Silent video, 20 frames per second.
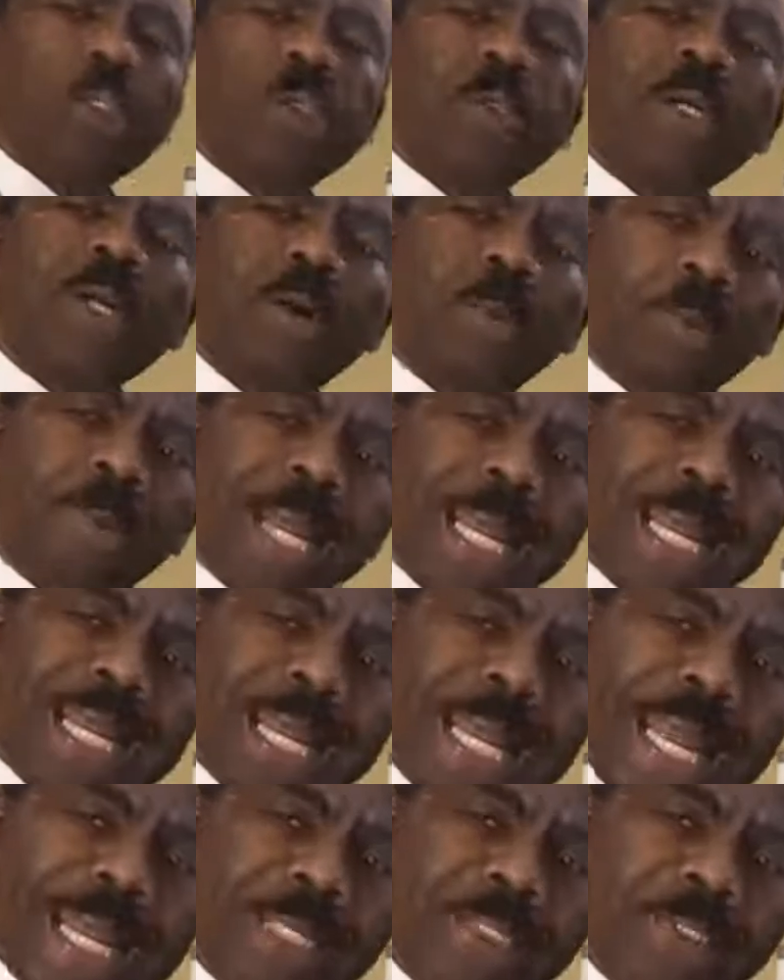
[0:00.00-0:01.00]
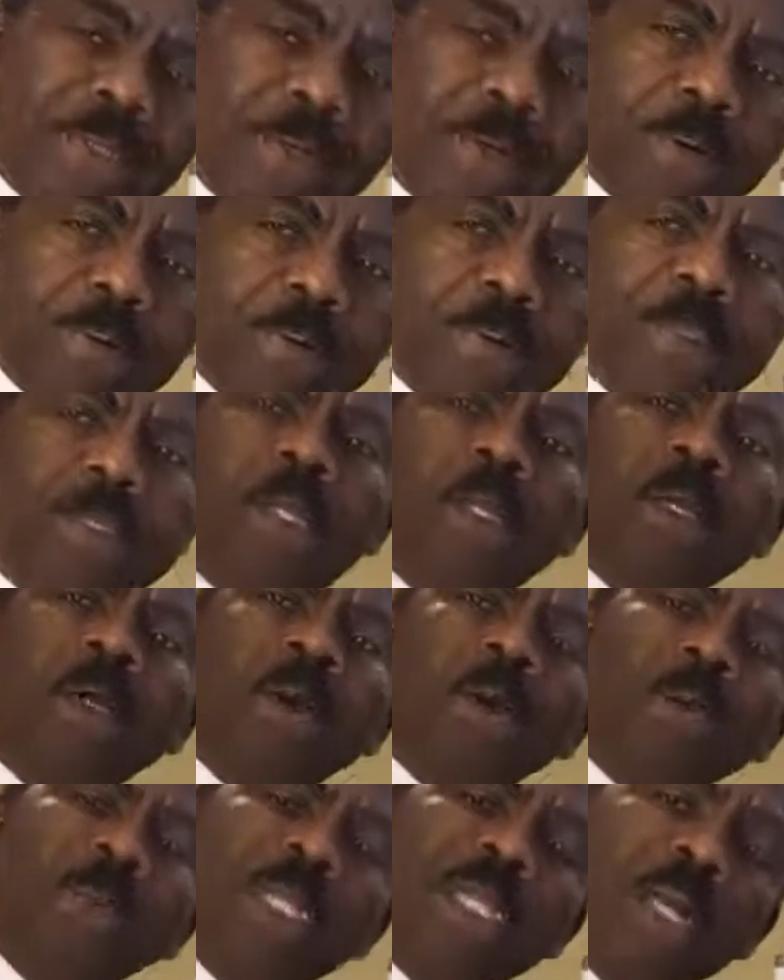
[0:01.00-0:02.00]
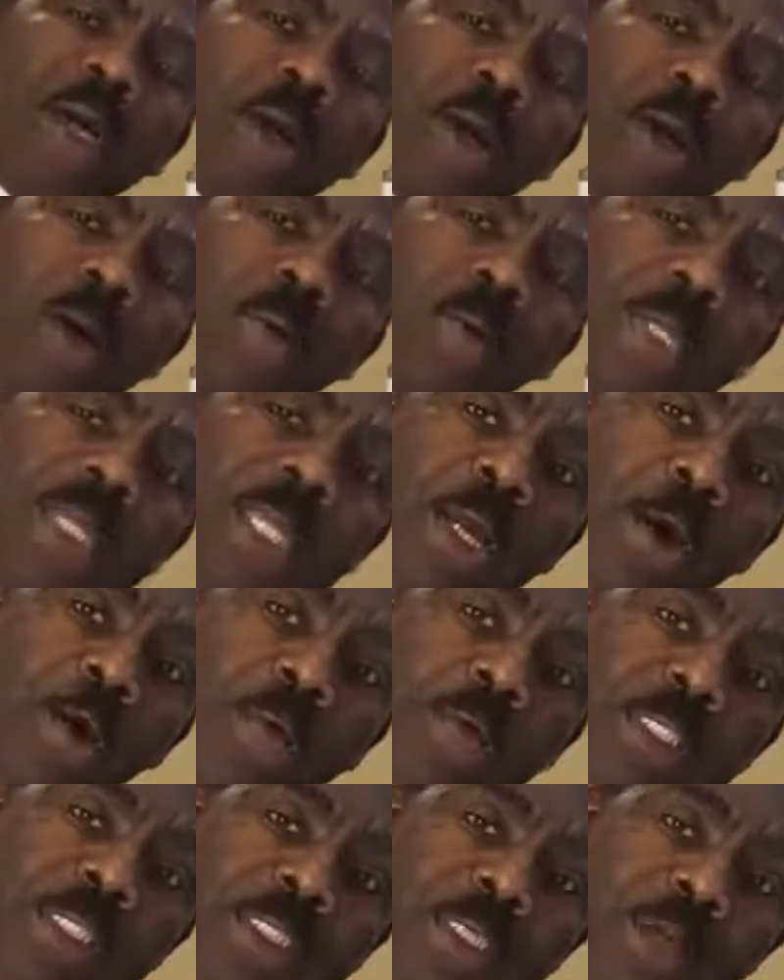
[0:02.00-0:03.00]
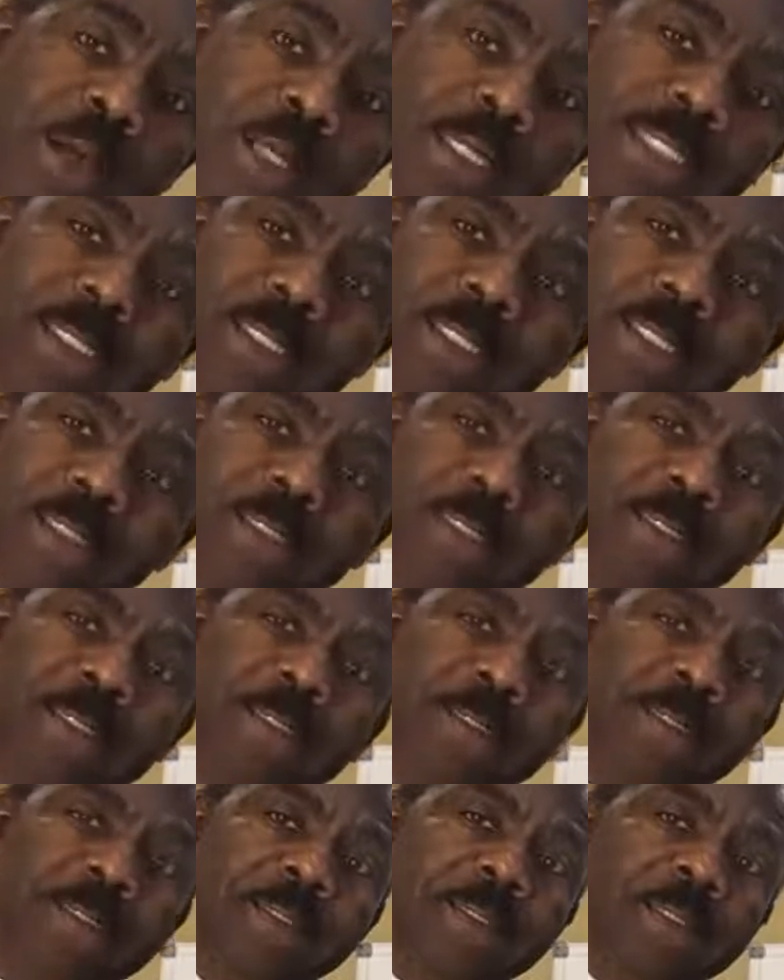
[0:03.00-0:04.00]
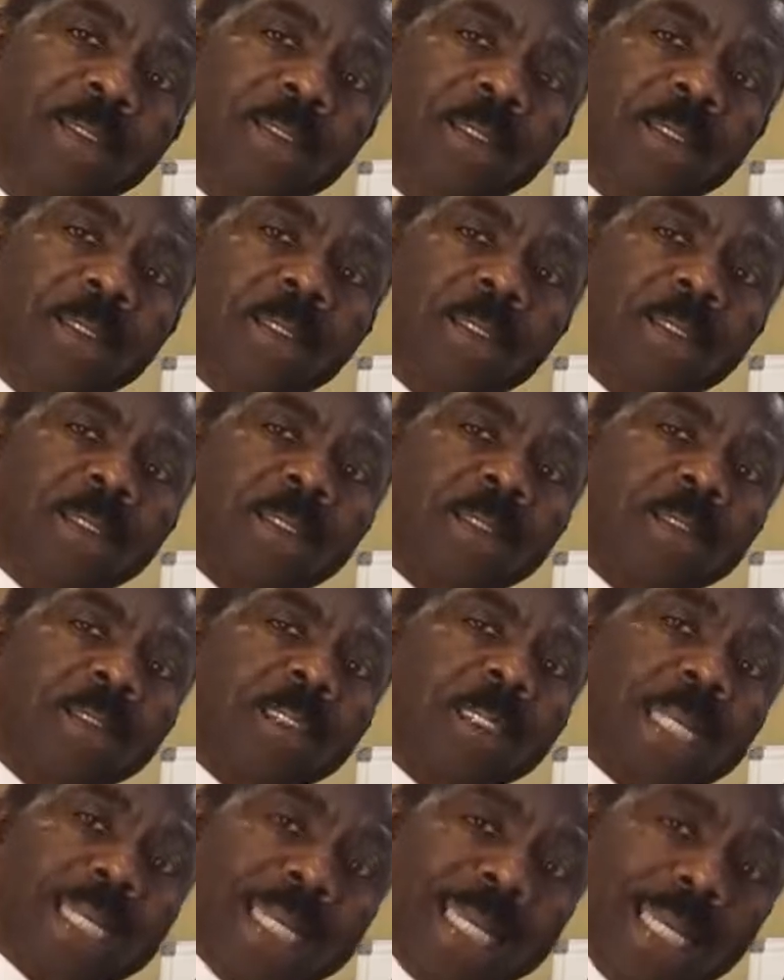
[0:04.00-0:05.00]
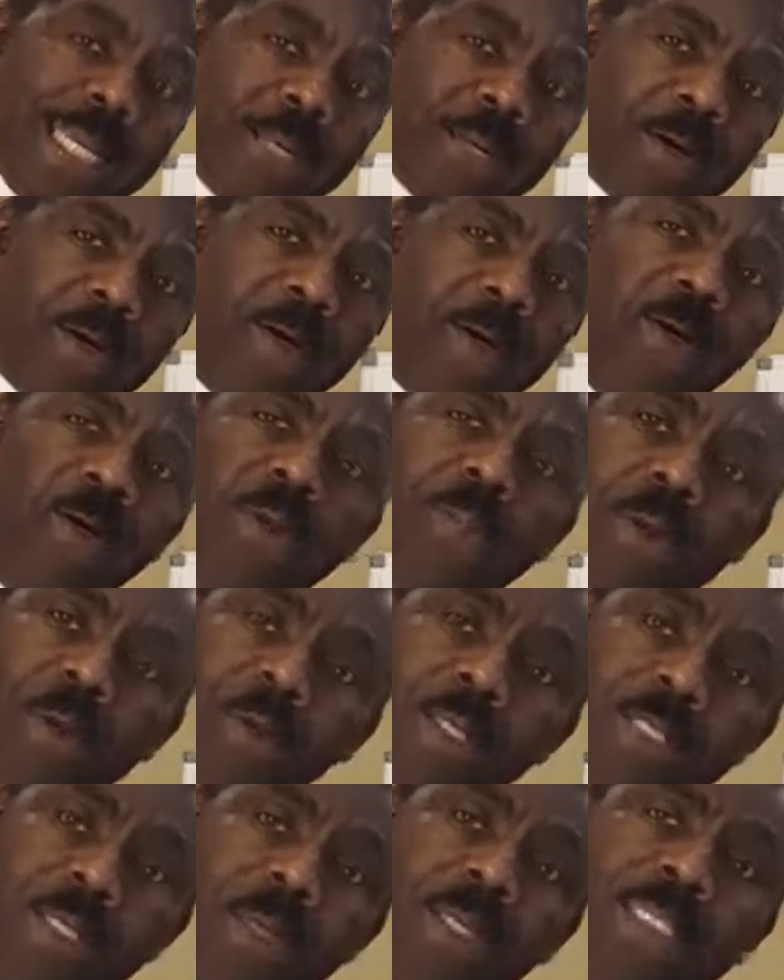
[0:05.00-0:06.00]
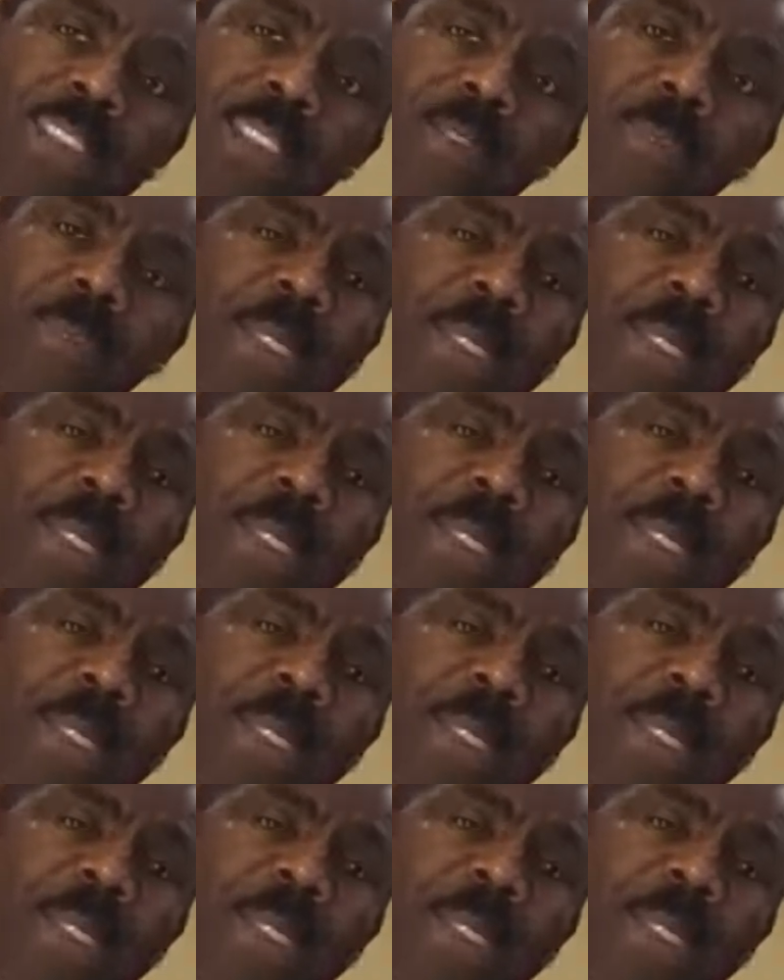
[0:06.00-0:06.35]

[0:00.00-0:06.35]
to combine like terms. With the horizontal, the linear or the horizontal